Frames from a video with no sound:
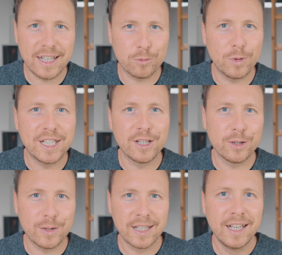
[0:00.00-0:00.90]
as
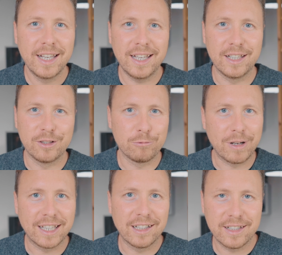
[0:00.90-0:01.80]
windows in
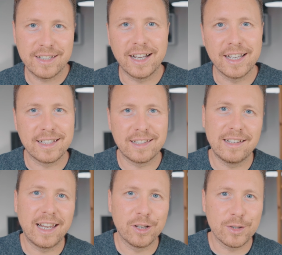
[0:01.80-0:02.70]
regular sized
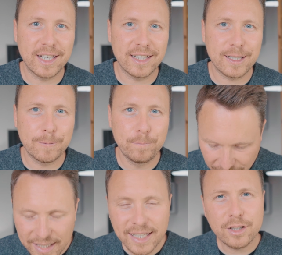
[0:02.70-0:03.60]
Lego sets.
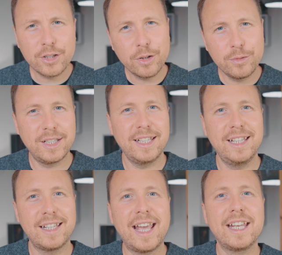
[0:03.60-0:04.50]
And as you don't
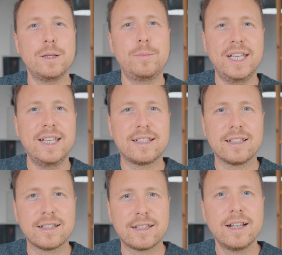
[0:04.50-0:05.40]
need any
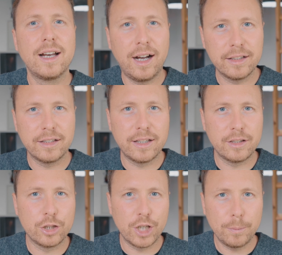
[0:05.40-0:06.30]
pieces other than
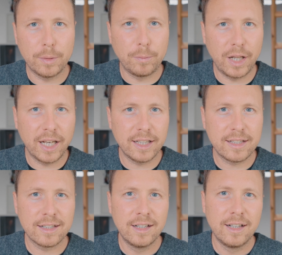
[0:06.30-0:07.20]
the jumper
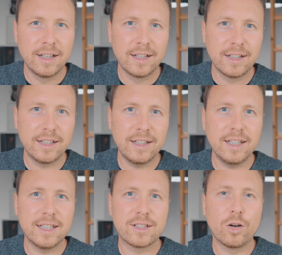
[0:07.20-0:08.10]
plates,
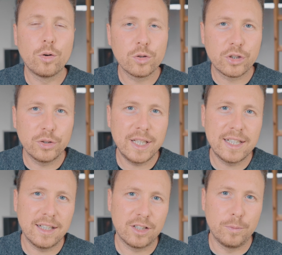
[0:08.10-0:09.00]
it's also
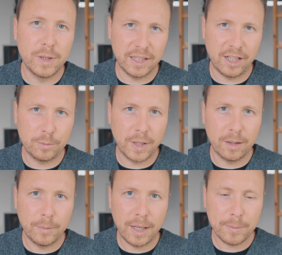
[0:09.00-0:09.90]
easier to build out bigger
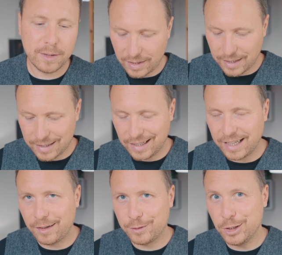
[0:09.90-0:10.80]
maps. As I
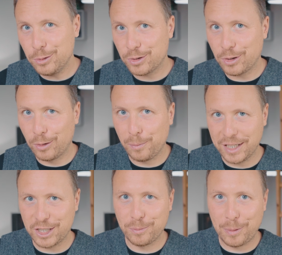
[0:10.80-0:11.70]
have used all my
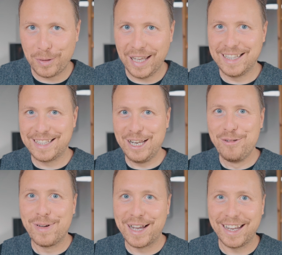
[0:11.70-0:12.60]
jumper plates
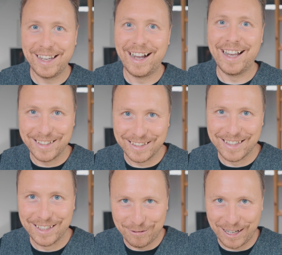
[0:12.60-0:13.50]
in my other
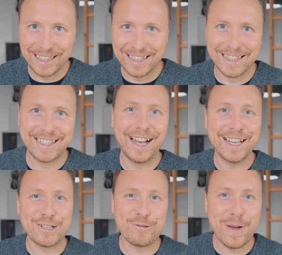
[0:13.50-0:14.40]
regular
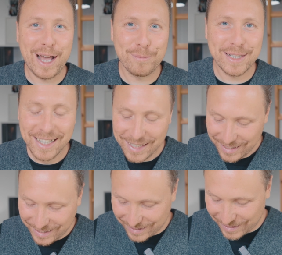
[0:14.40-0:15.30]
sized maps,
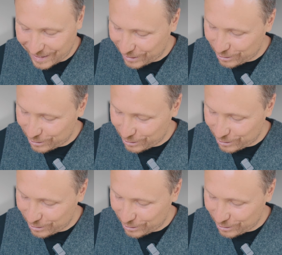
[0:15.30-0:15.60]
I